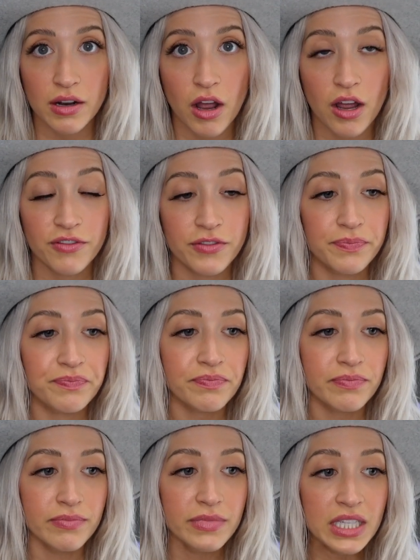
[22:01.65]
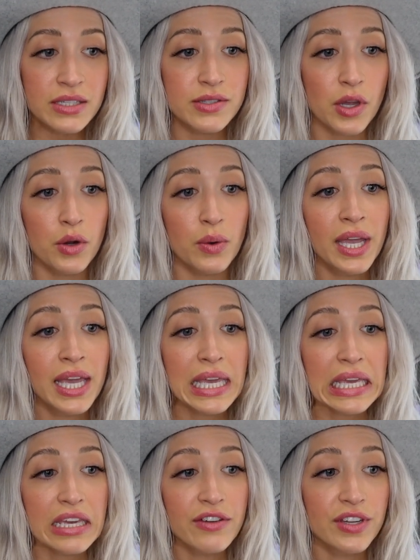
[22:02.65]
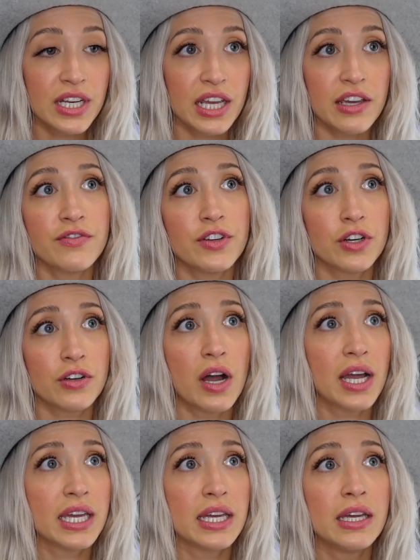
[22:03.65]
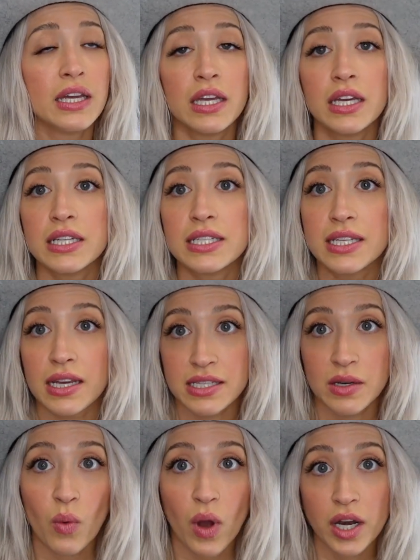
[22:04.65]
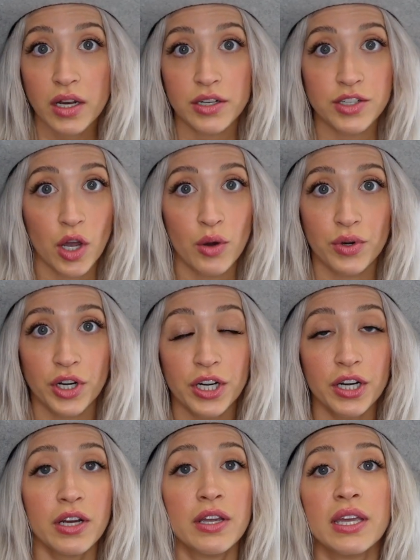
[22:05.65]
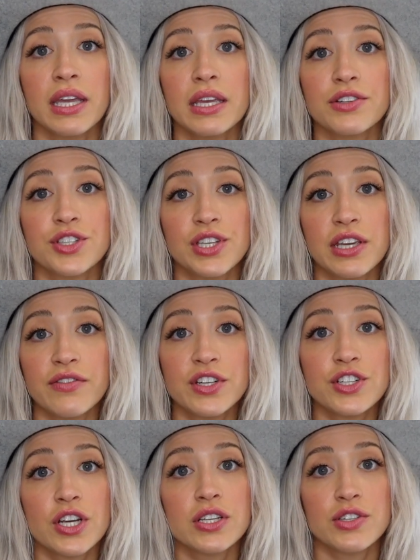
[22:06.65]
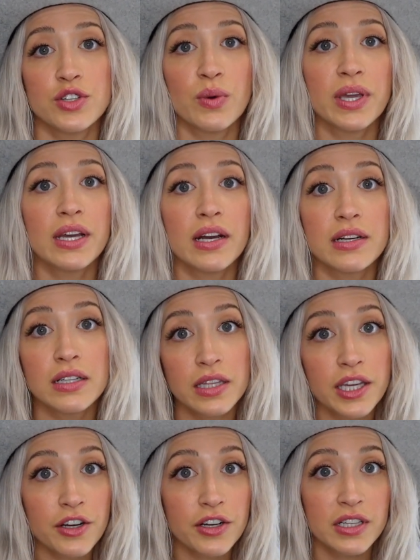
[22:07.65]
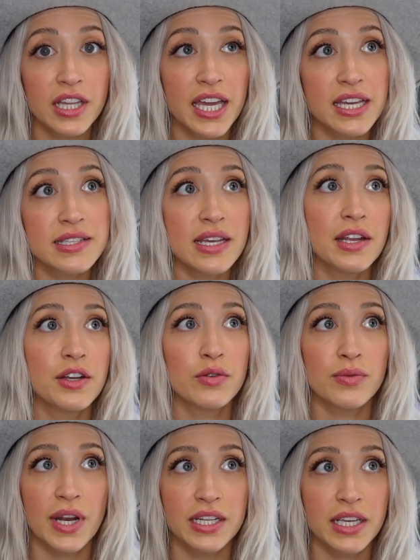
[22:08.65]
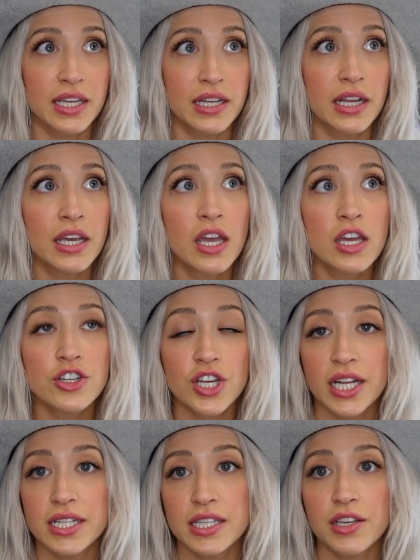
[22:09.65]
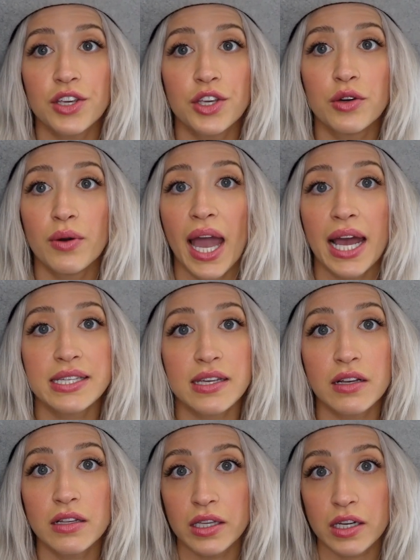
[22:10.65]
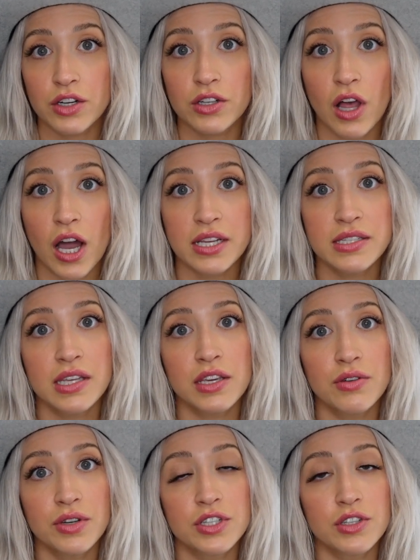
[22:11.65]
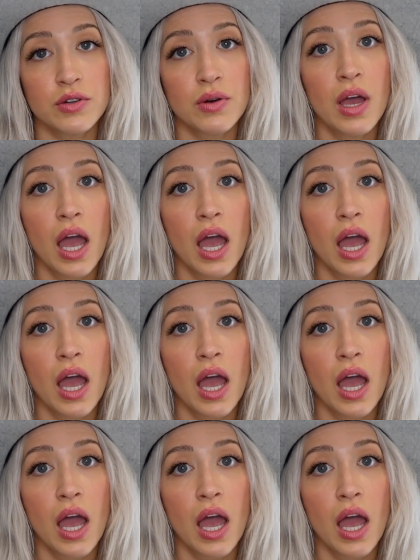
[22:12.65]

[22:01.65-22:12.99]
off. So even if your client doesn't want a toner, even just doing a clear glaze, I know Redken Shades EQ has a clear gloss that you can do